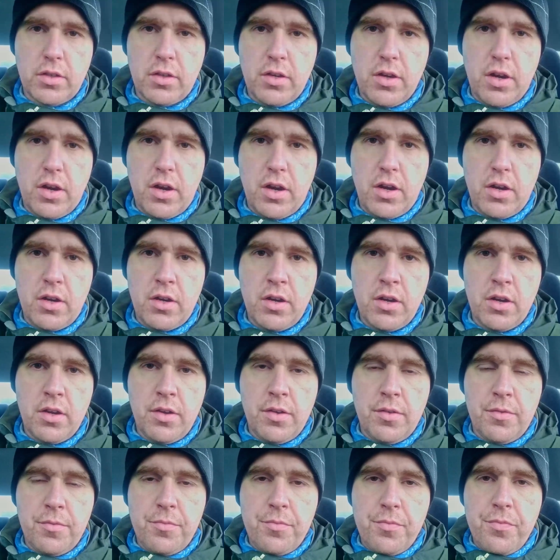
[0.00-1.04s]
the car.
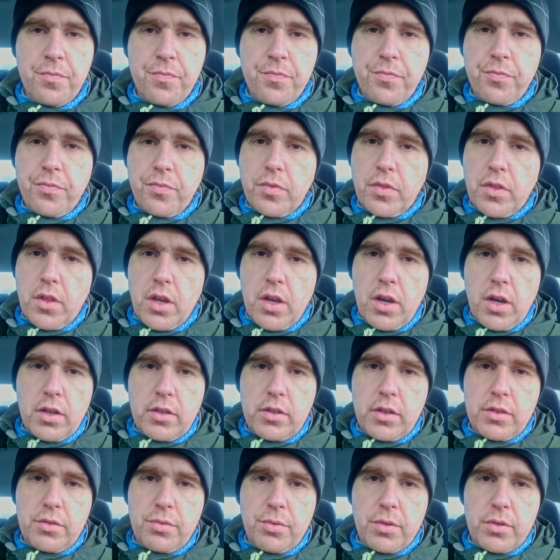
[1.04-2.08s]
I
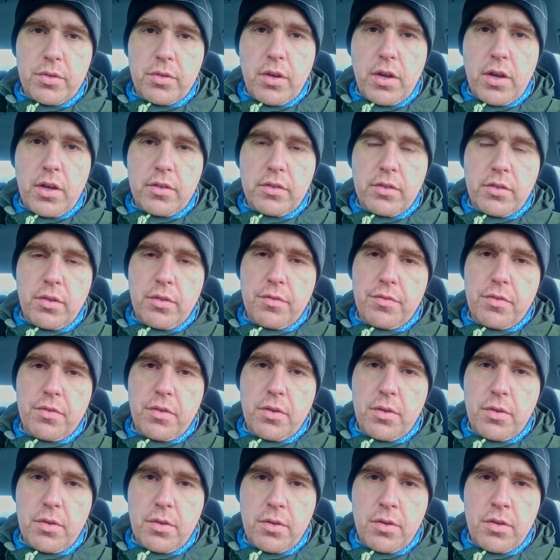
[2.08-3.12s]
just want to ask if
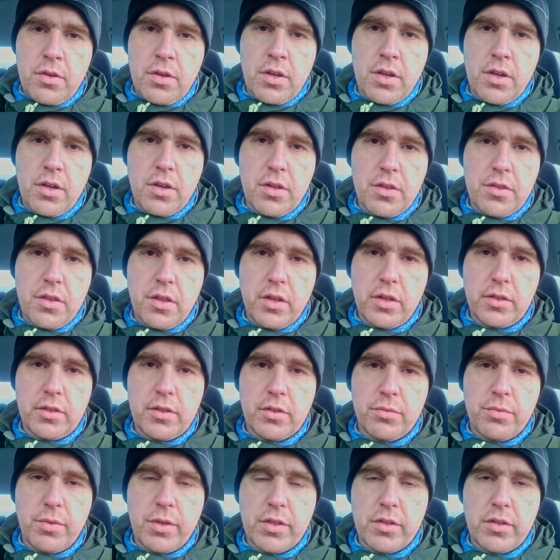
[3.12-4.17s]
you think
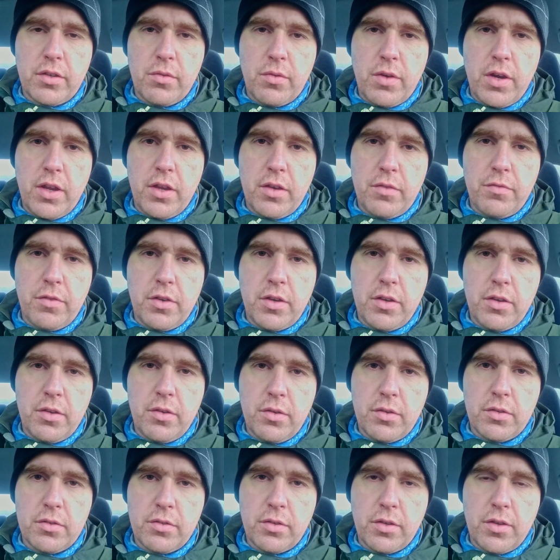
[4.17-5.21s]
this was a great
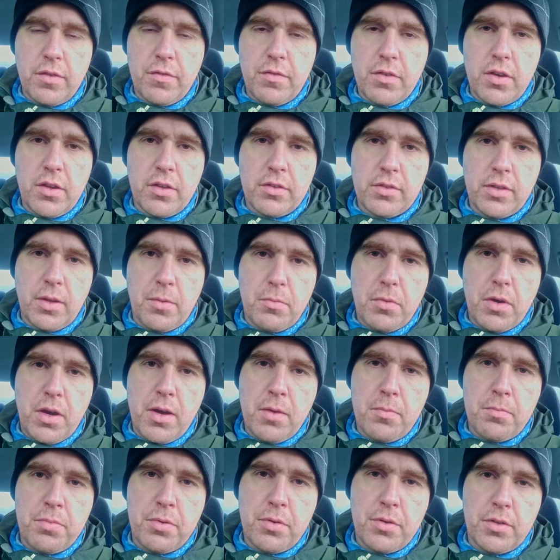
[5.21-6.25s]
video to give it a thumb
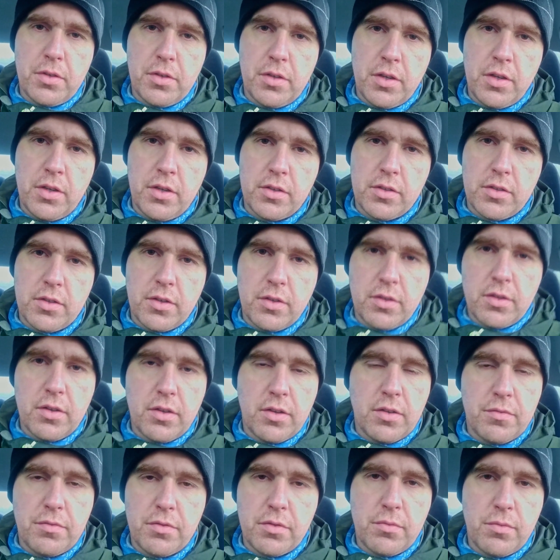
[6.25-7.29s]
up and
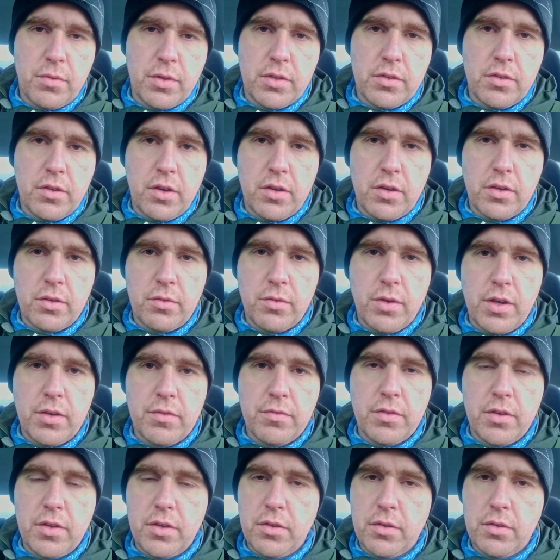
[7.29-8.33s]
uh, if it was not a great
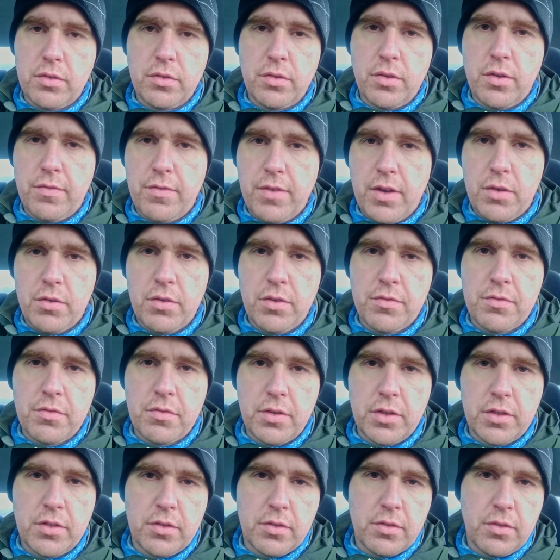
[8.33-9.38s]
video you're very
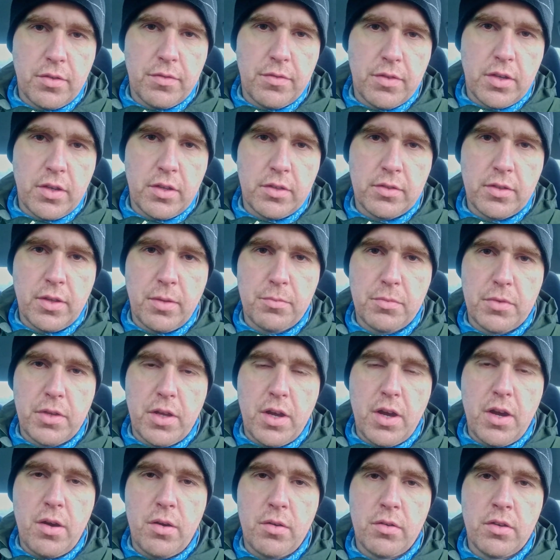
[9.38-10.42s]
free to give it a thumb
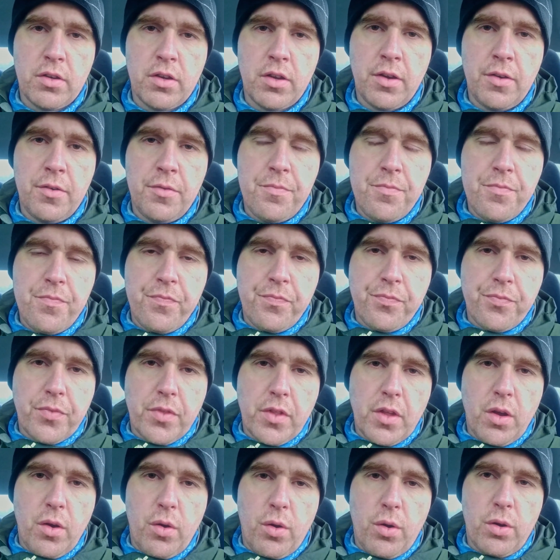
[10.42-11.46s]
down
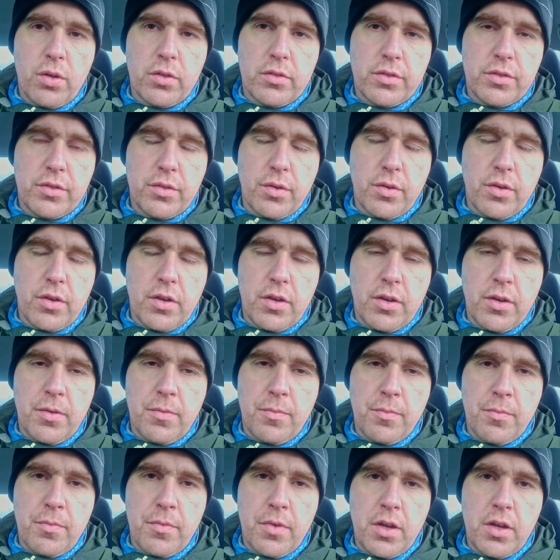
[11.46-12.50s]
also
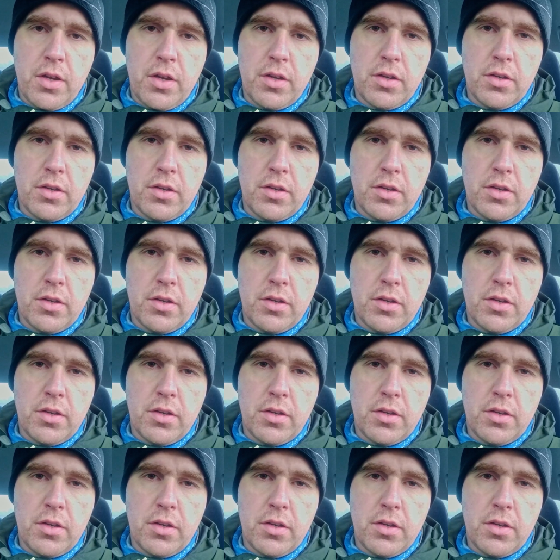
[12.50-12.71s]
um,